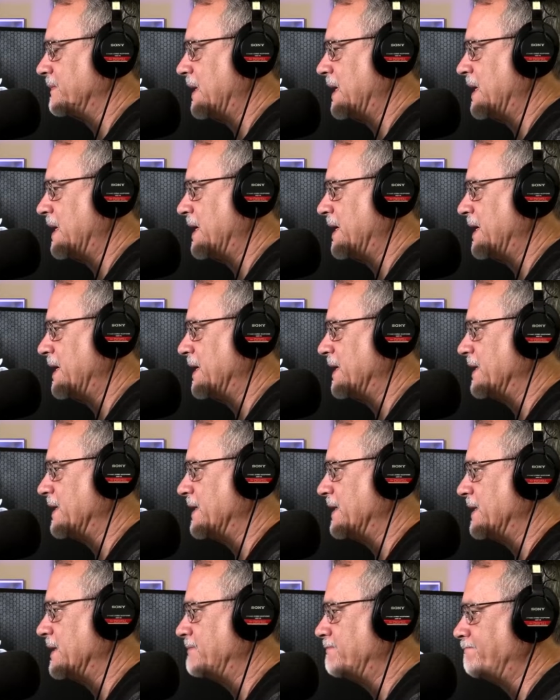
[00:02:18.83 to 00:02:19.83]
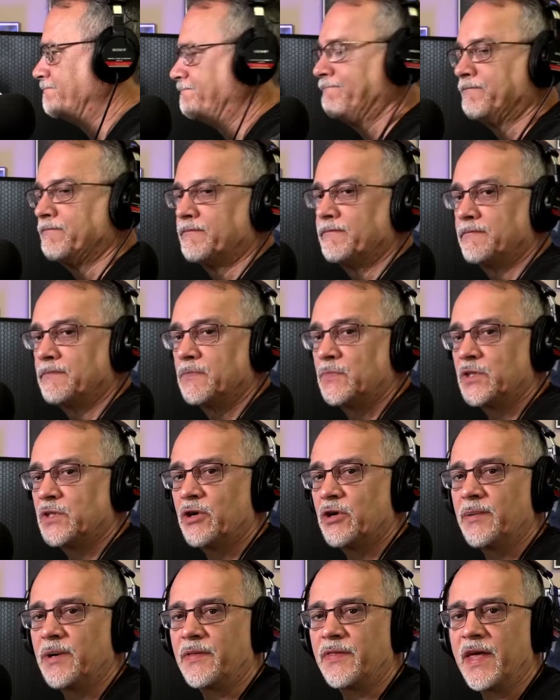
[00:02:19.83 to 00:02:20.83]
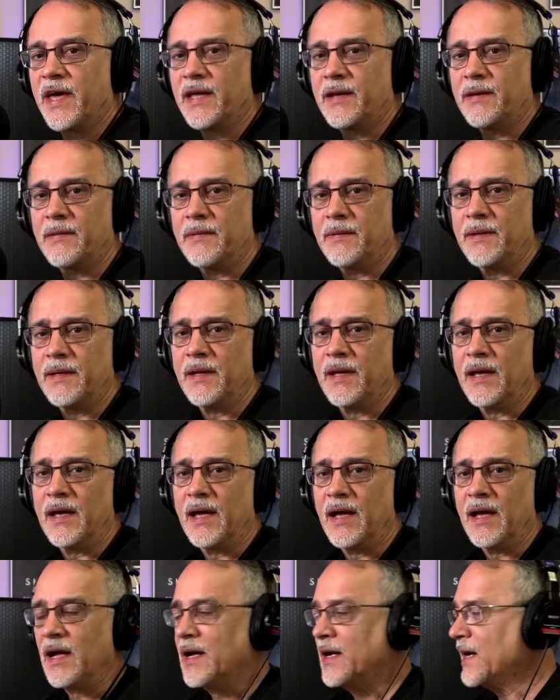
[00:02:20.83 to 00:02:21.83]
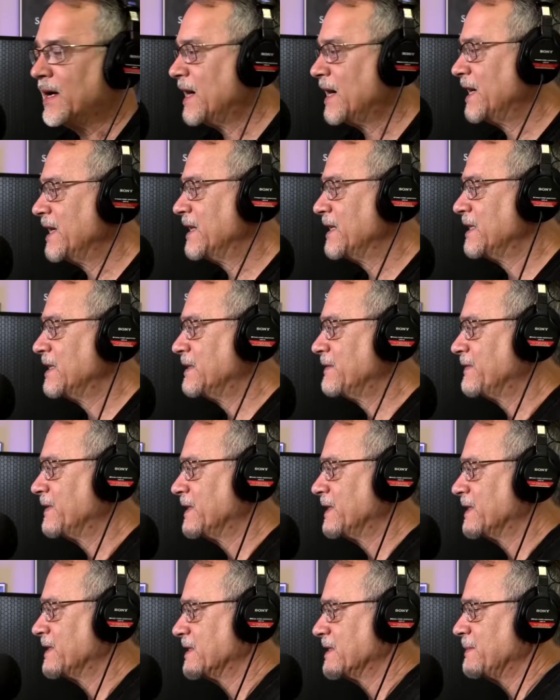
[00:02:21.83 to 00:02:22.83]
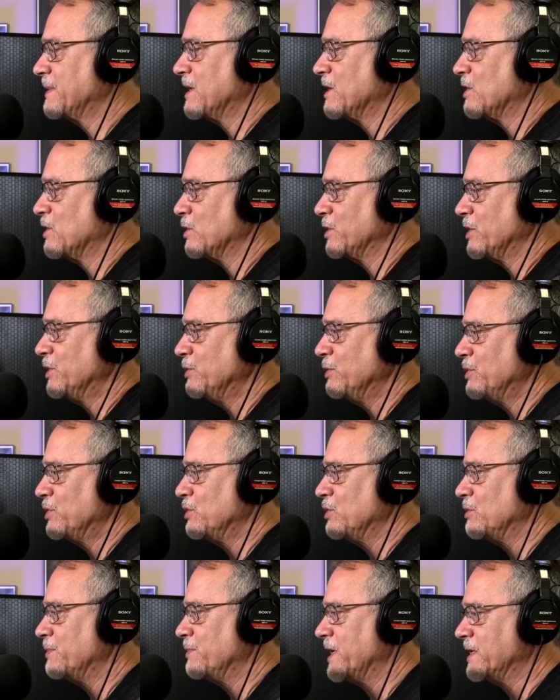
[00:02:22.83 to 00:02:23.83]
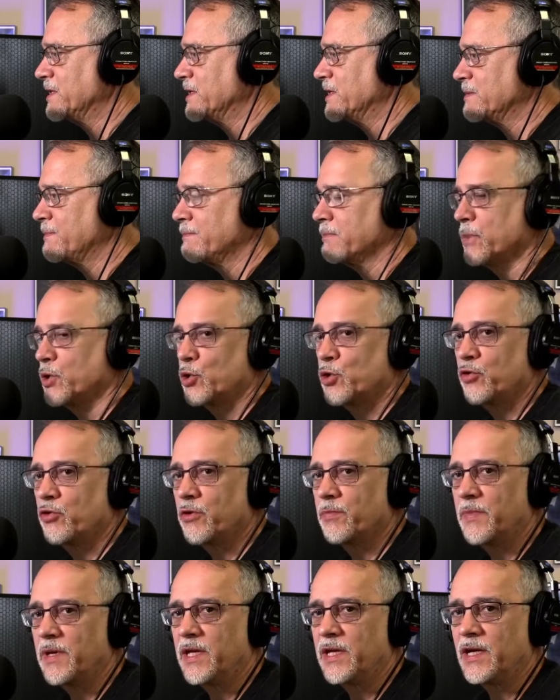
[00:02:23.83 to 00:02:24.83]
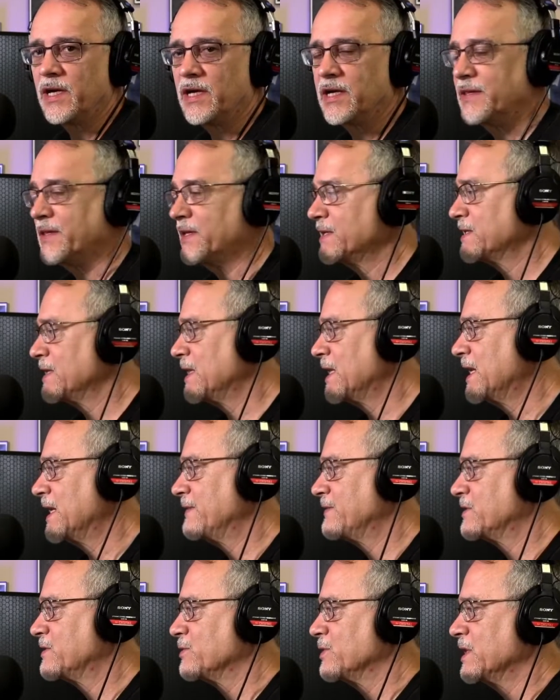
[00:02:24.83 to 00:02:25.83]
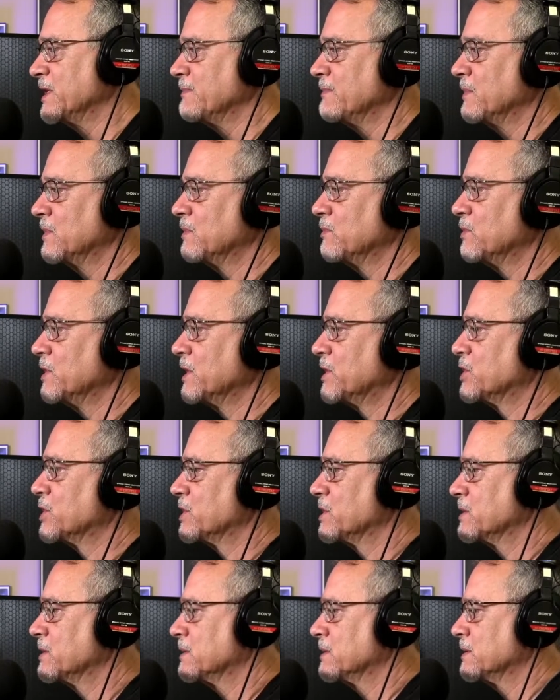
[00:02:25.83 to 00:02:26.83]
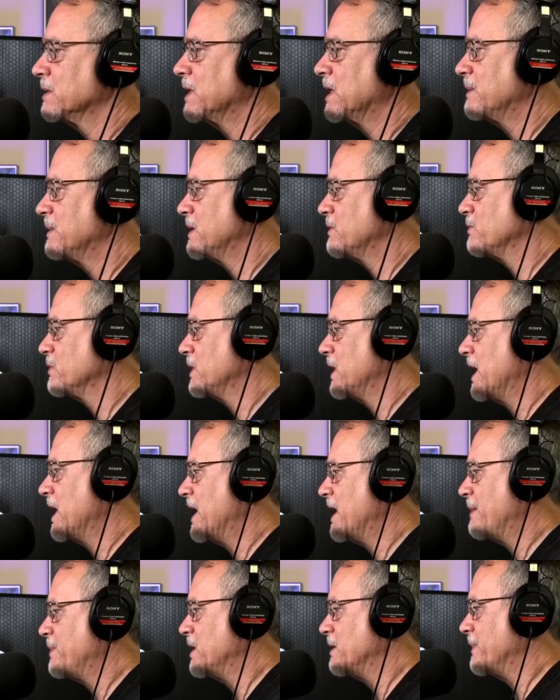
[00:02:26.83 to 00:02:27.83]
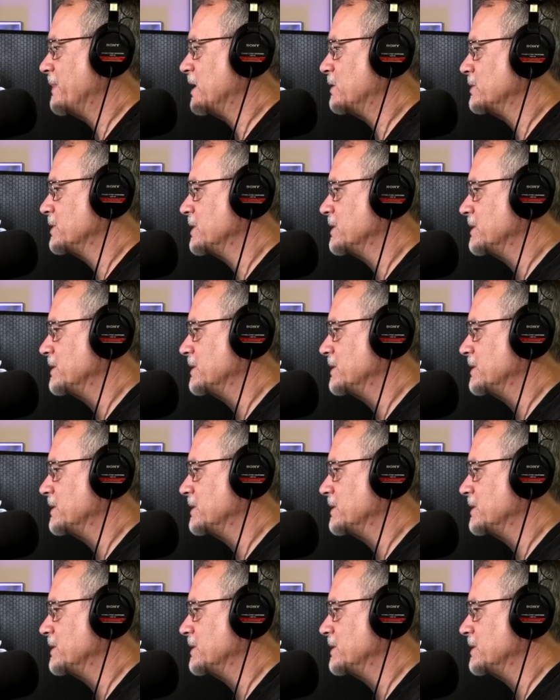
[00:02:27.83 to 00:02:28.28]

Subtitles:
Sorry about that. I have, somehow YouTube has murdered me on this live stream, which I'm not real happy about.